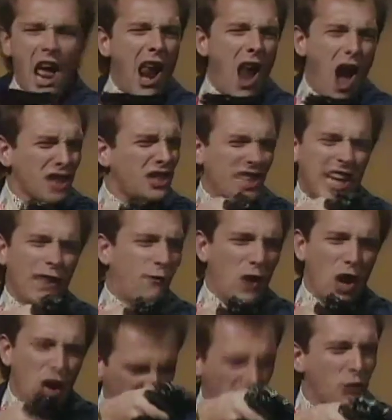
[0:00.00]
I said it
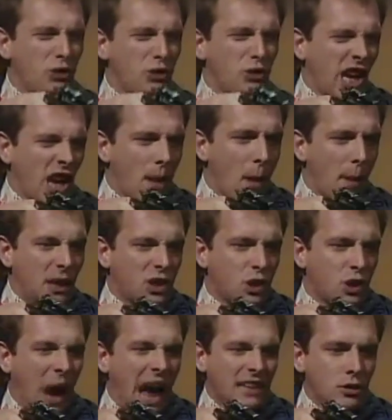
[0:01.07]
first. You stick them up, you
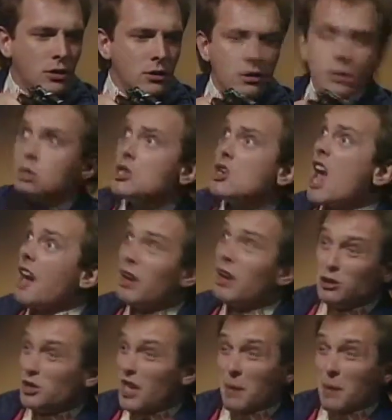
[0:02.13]
twat. Now,
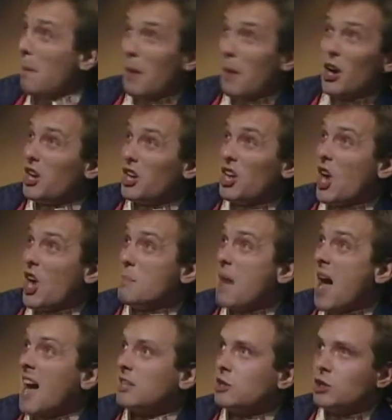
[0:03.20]
you stick them up. I've got a gun,
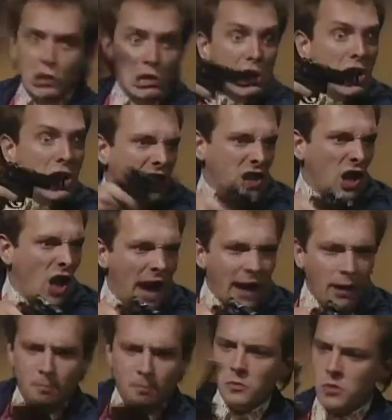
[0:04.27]
mate. Listen,
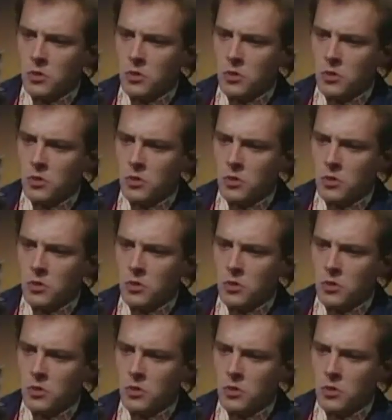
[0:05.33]
I...